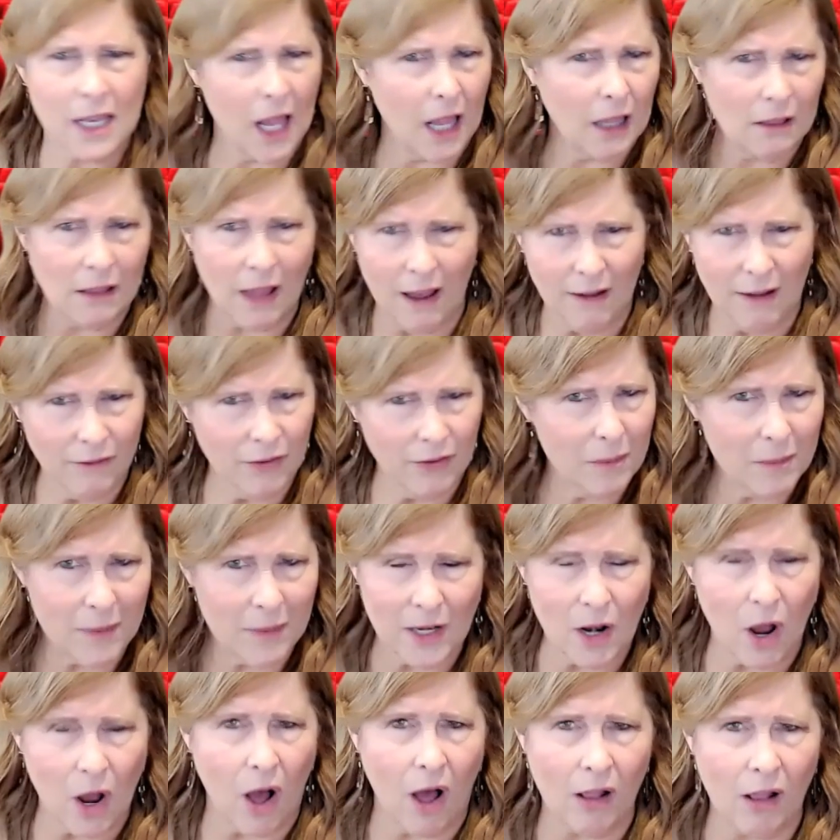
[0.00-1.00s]
and I love him
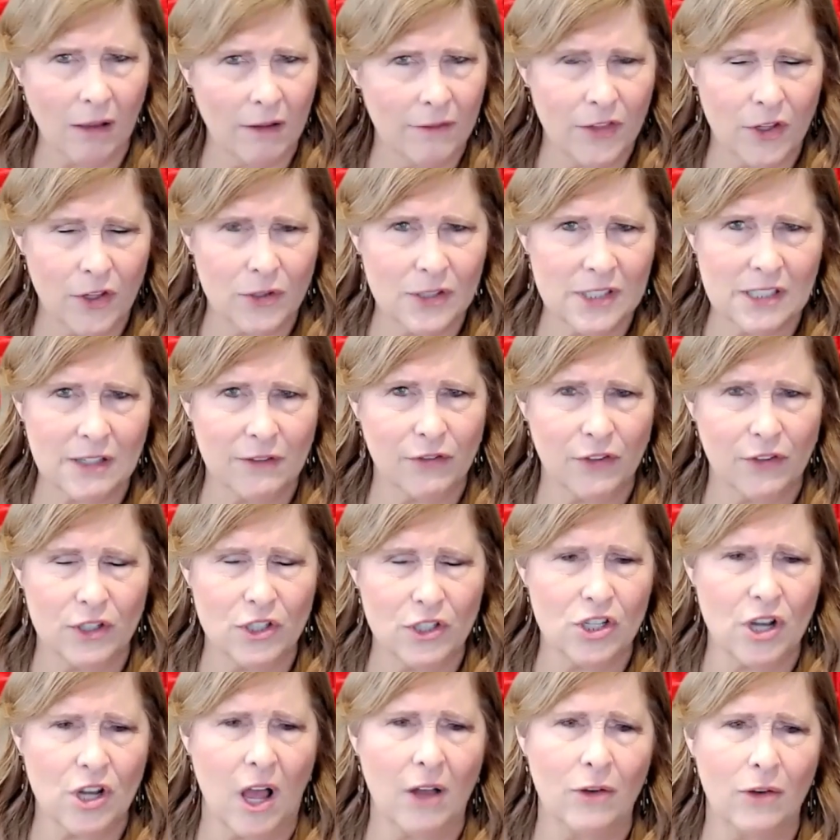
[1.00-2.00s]
in all of those
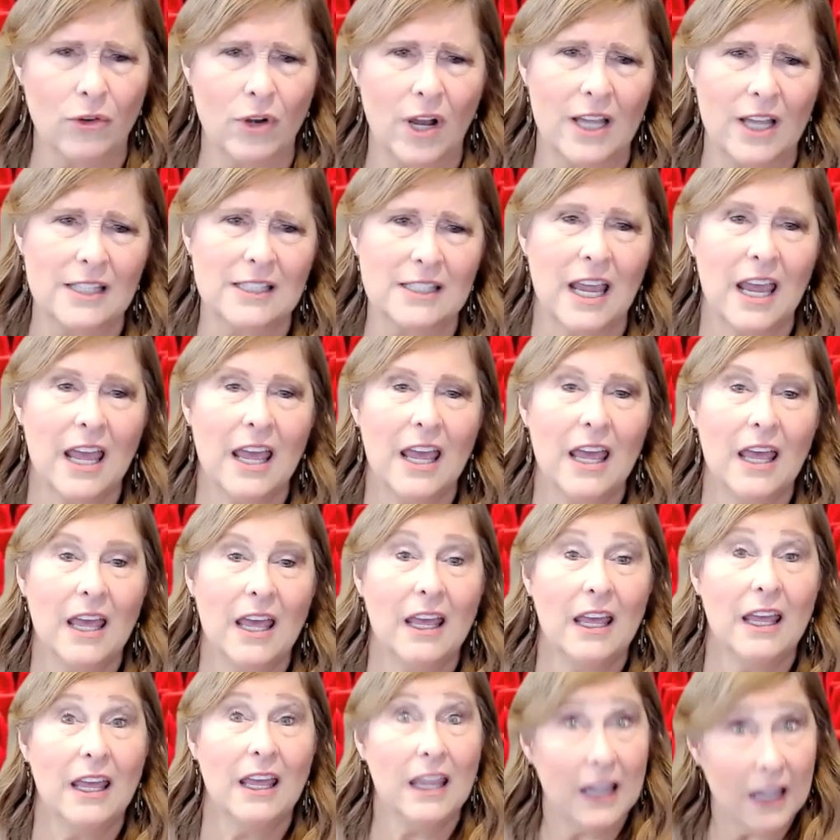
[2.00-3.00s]
different genres.
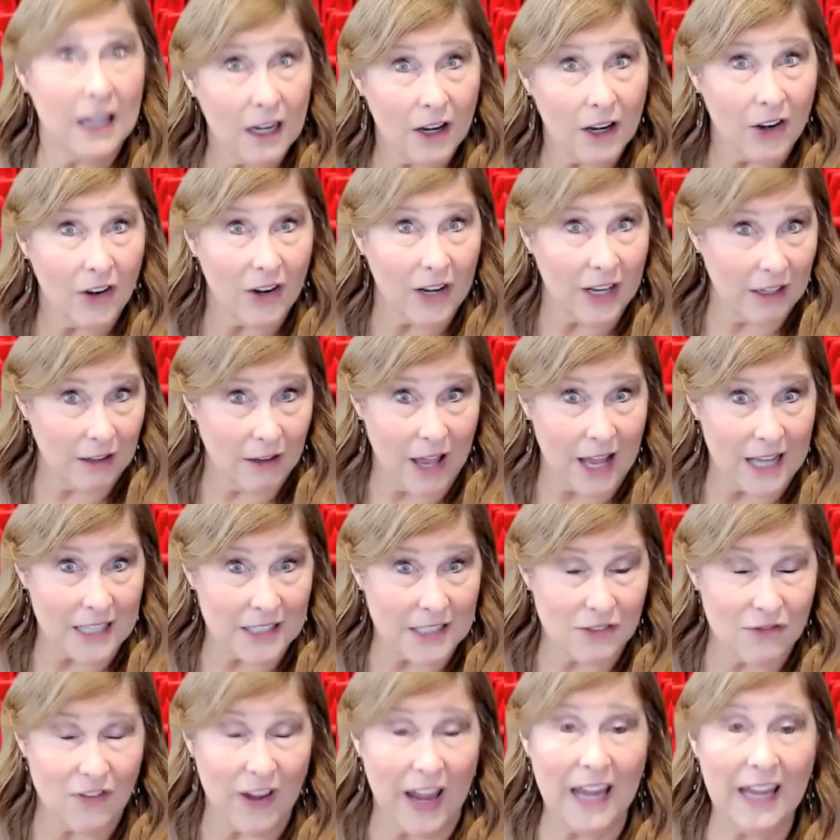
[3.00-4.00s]
Here in
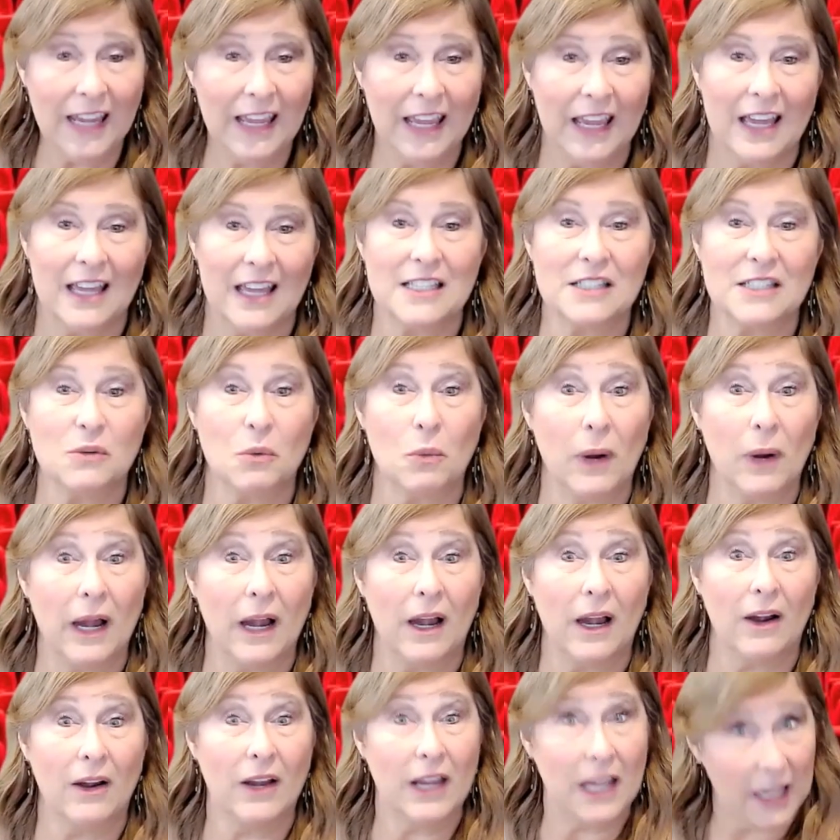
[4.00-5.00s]
Las Vegas,
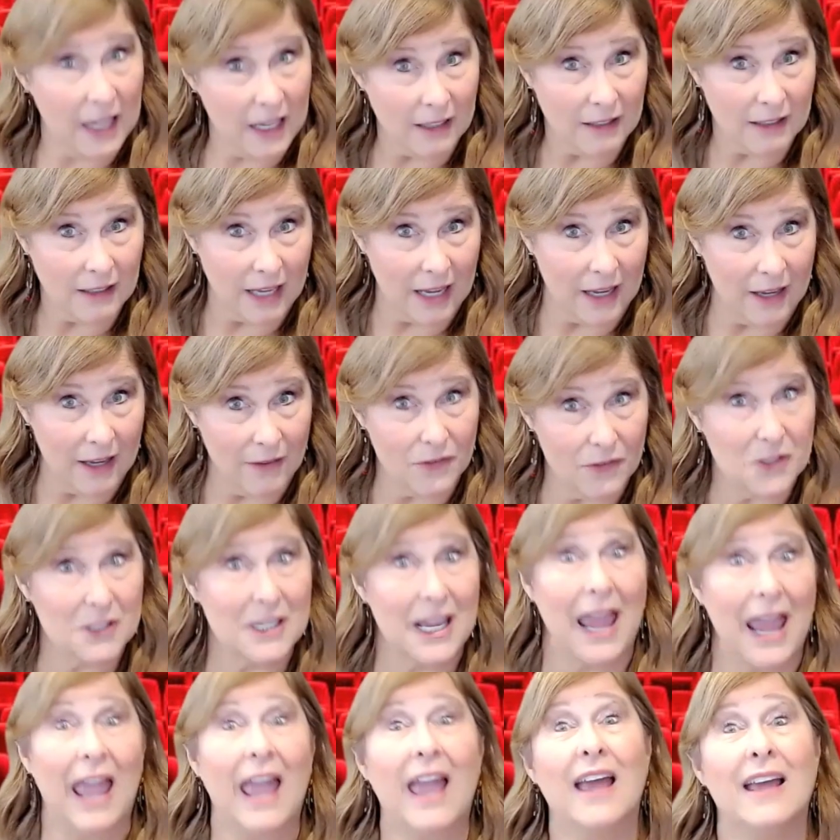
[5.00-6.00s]
where he
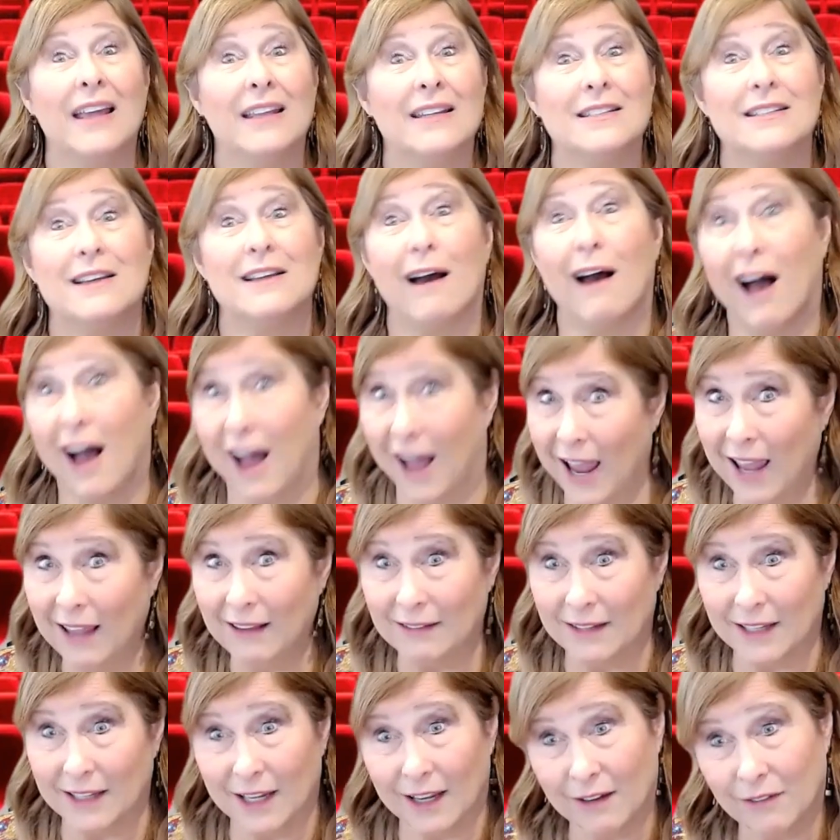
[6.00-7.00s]
lives and
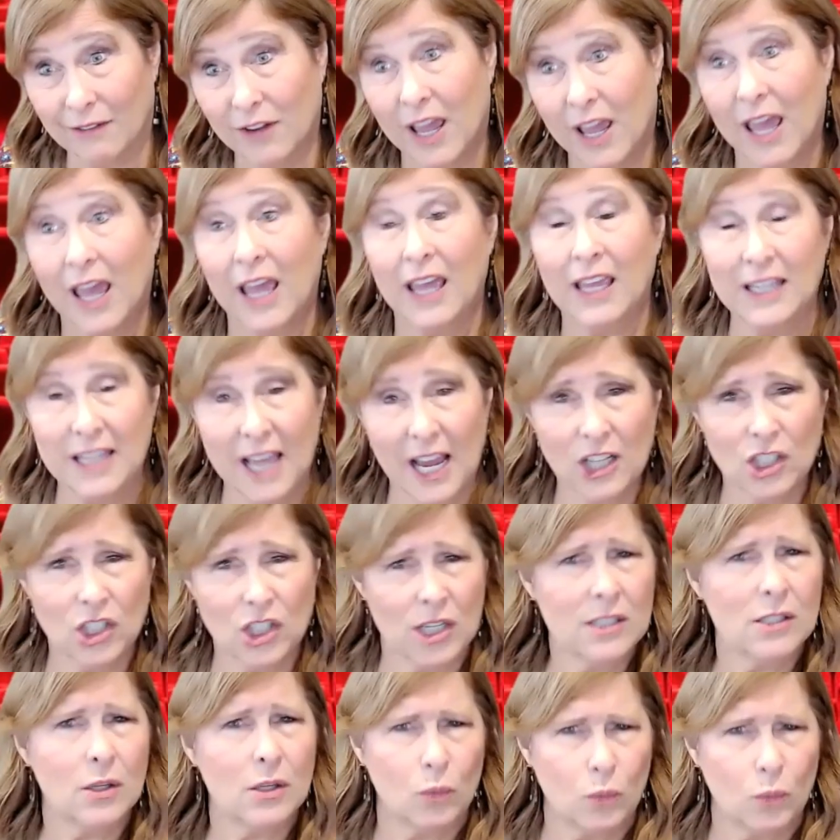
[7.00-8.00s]
I live, he
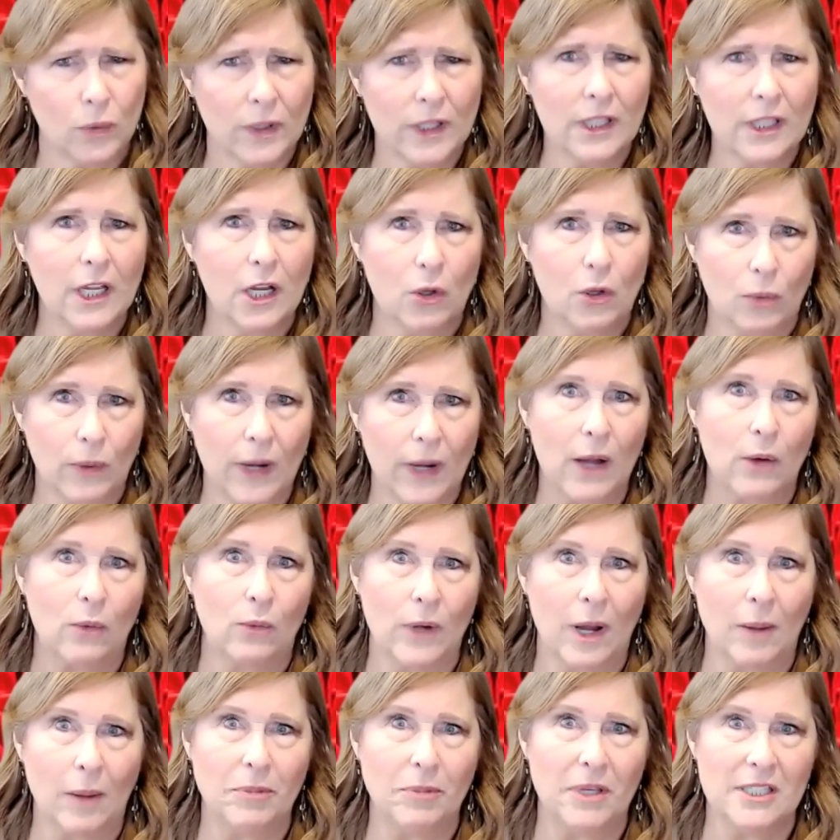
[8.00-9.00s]
actually has a really
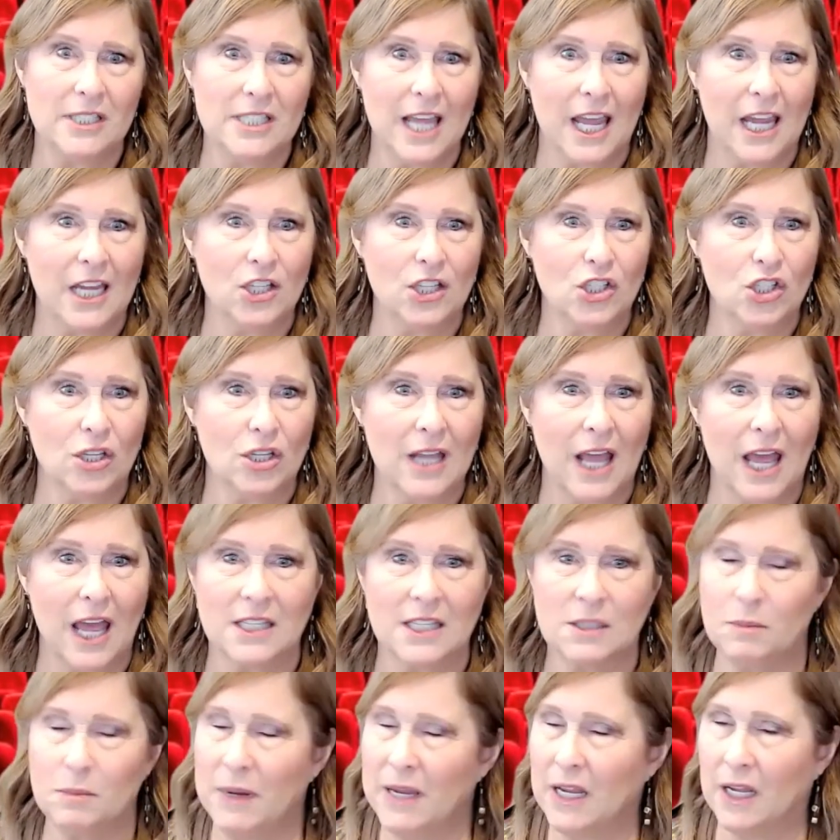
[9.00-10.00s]
great reputation
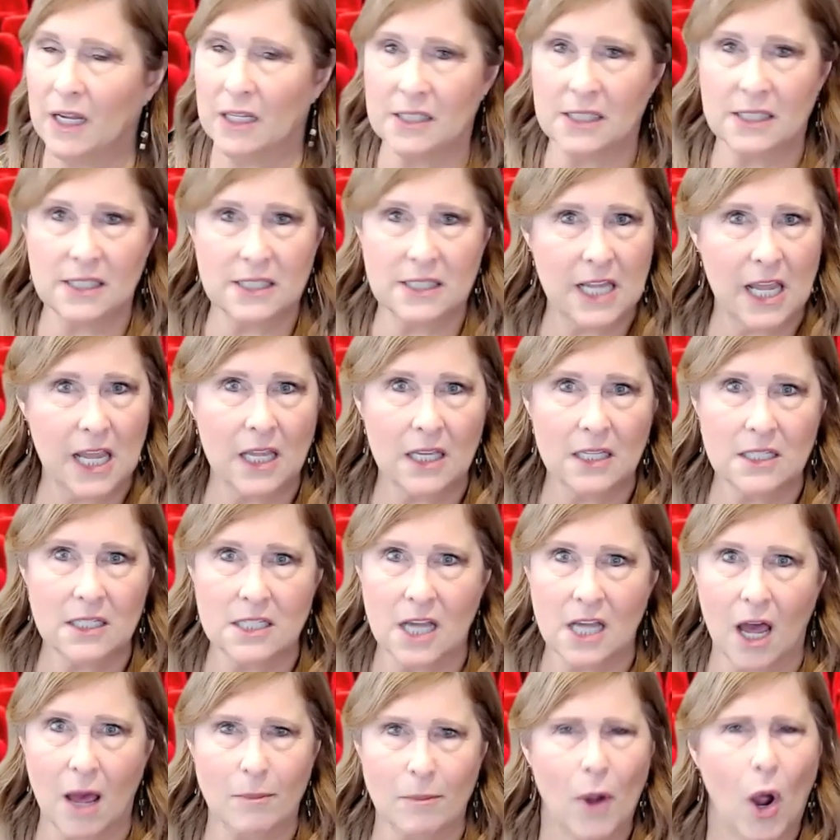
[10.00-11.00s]
as being a
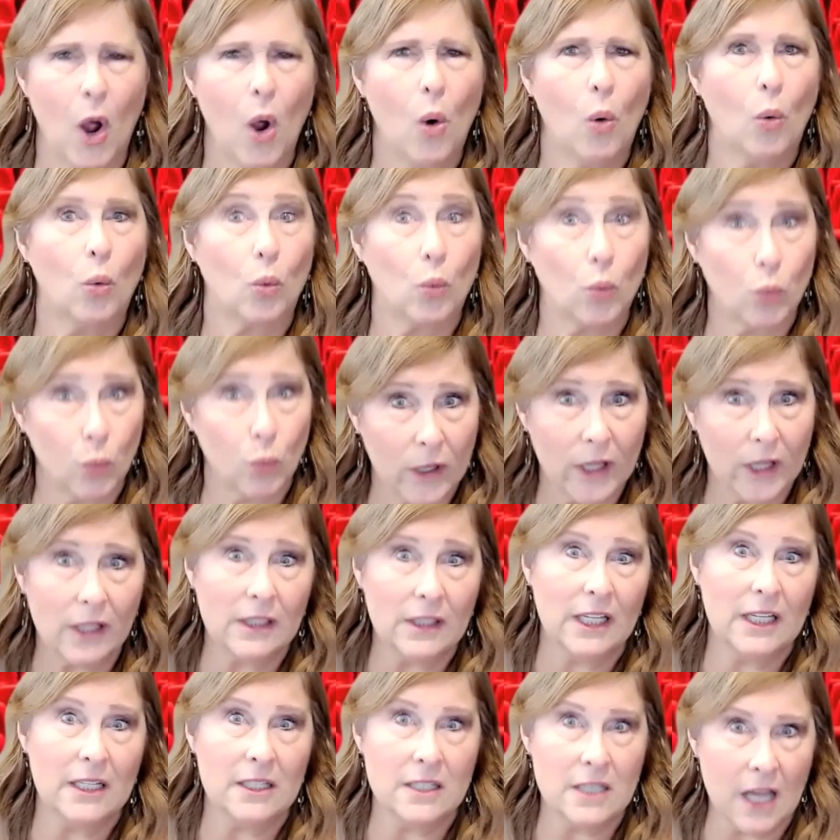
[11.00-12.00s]
stand-up,
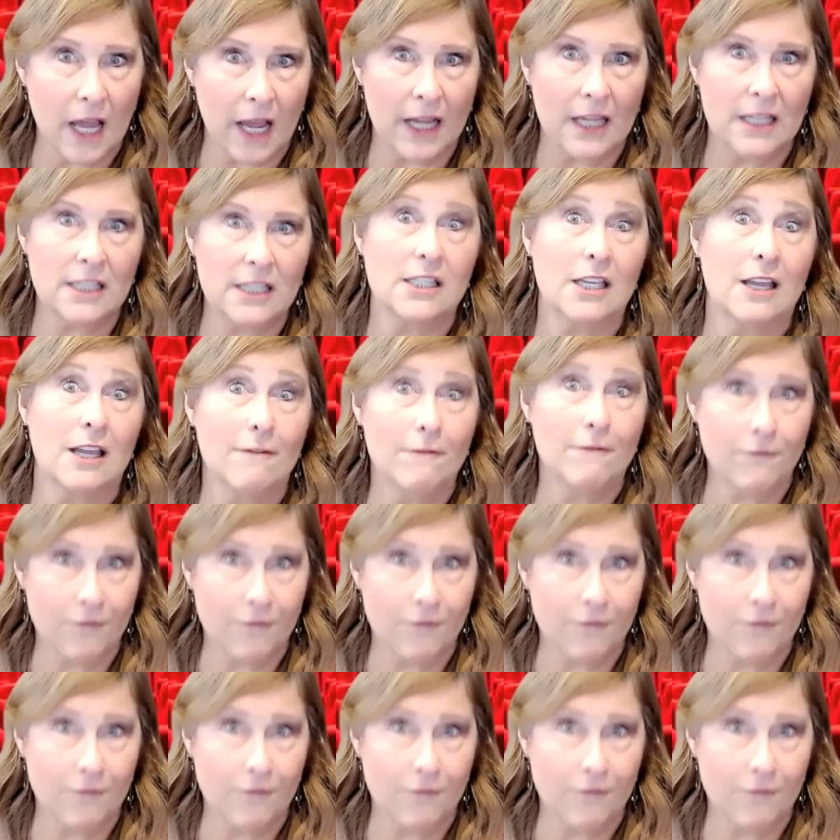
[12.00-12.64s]
really nice